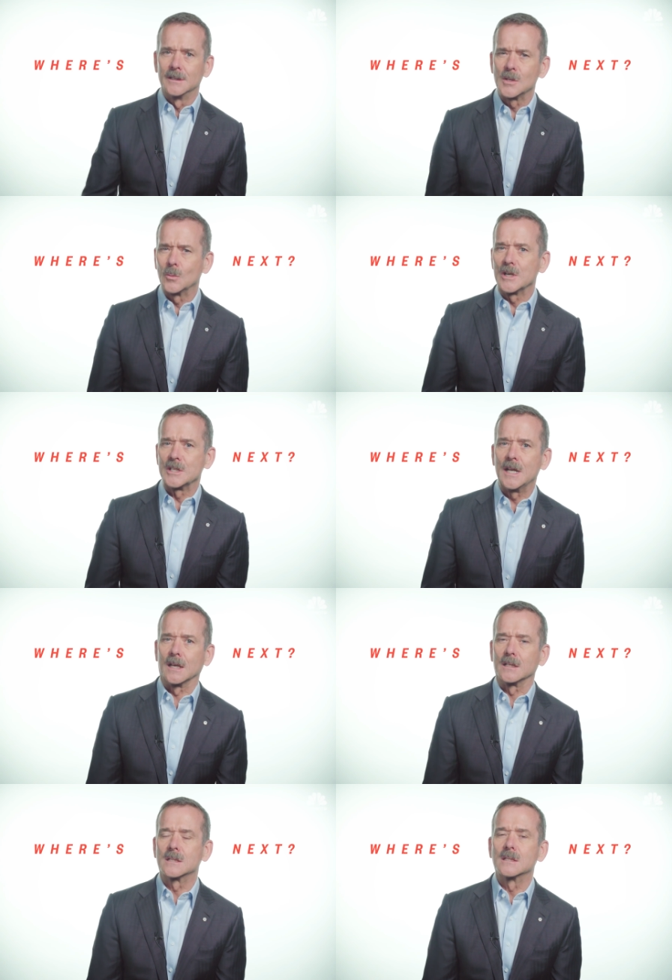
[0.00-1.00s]
So where's
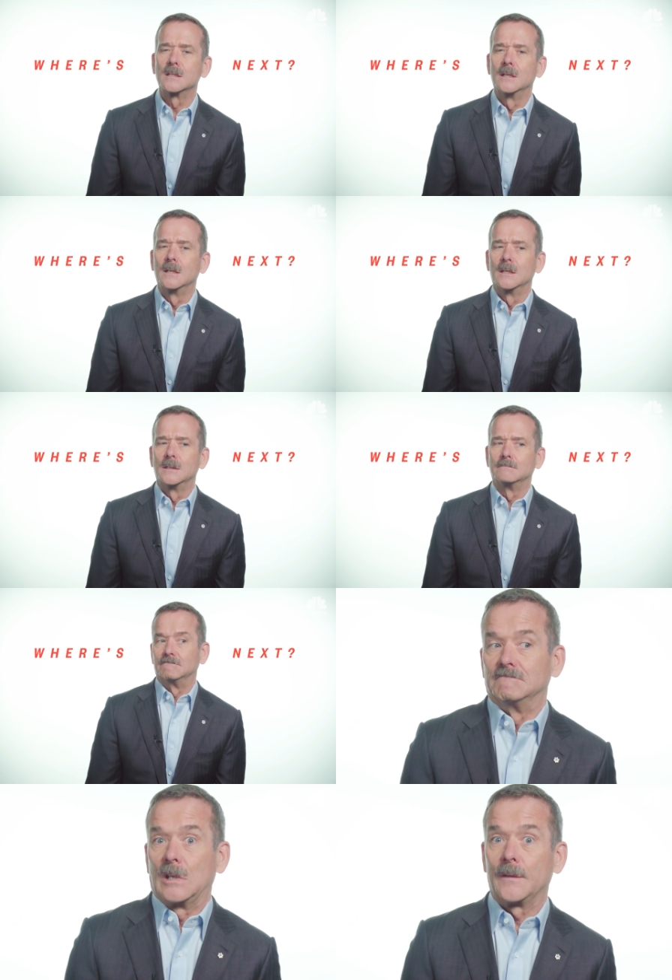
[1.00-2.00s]
next?
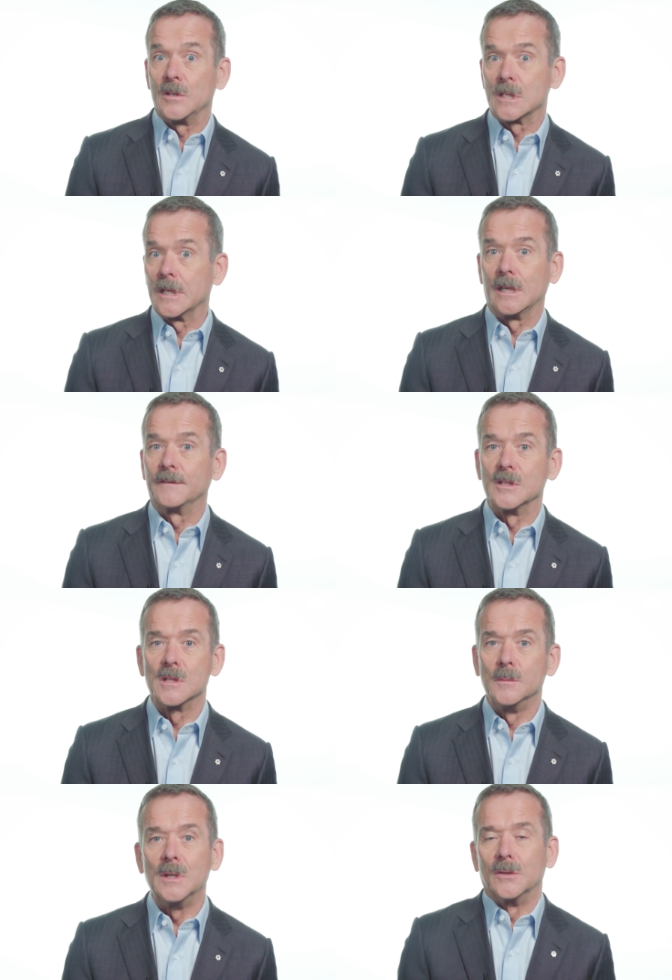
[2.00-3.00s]
Obviously enough, it's
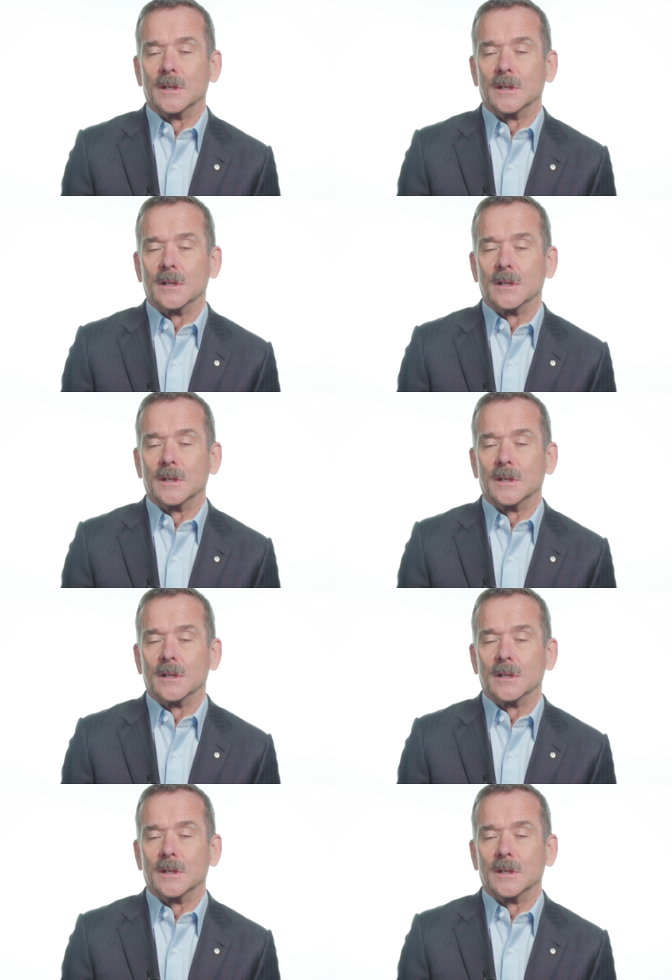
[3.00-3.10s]
the moon.